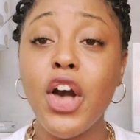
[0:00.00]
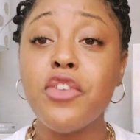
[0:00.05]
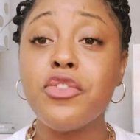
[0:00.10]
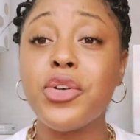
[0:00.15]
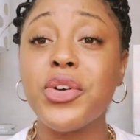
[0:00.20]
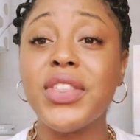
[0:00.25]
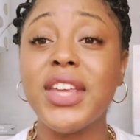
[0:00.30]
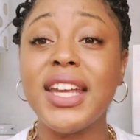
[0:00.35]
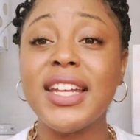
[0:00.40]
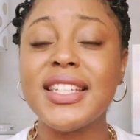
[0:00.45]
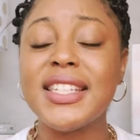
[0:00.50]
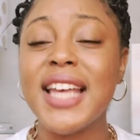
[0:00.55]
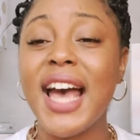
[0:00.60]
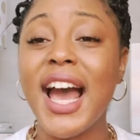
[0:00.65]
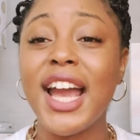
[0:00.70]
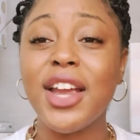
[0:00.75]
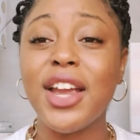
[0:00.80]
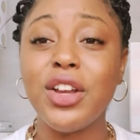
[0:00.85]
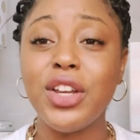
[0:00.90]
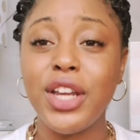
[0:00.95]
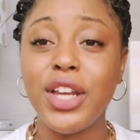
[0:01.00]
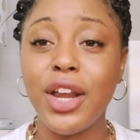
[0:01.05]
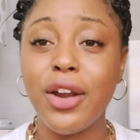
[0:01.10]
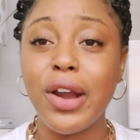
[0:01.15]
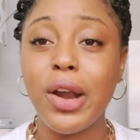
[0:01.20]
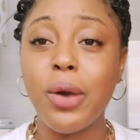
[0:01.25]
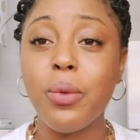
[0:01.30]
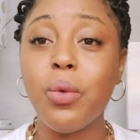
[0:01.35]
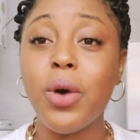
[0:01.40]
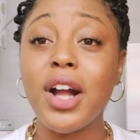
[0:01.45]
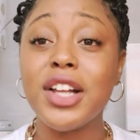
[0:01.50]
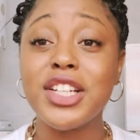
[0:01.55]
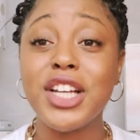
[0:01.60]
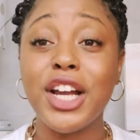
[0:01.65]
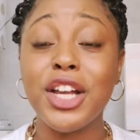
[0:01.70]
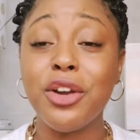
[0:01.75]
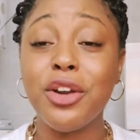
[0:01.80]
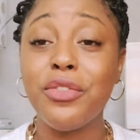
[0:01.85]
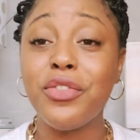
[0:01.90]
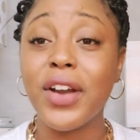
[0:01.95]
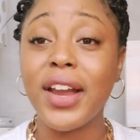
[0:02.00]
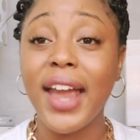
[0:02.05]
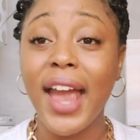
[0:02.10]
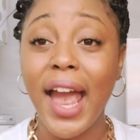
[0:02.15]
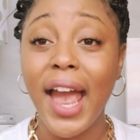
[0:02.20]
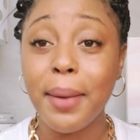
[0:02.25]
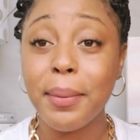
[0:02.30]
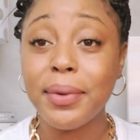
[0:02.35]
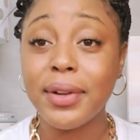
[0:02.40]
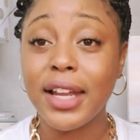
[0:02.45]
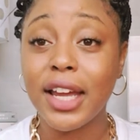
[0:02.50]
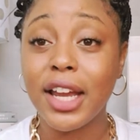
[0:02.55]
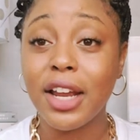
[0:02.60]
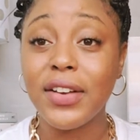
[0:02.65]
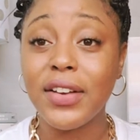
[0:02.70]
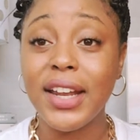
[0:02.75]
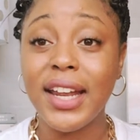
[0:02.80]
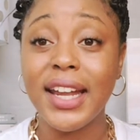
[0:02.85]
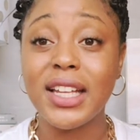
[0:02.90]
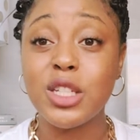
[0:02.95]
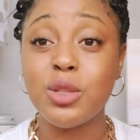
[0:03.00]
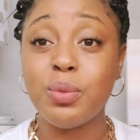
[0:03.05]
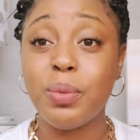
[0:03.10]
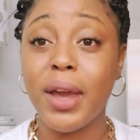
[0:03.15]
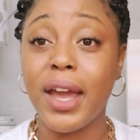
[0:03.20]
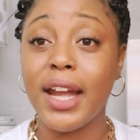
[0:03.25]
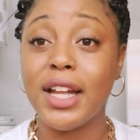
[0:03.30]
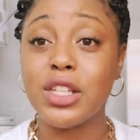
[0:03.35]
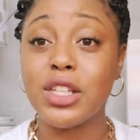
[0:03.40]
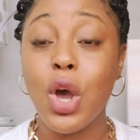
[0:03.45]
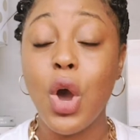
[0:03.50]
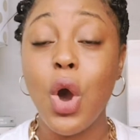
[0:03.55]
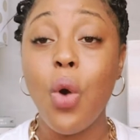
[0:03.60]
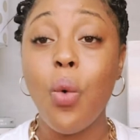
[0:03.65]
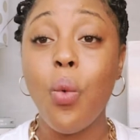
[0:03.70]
for the entire year and watch how your vocabulary expands.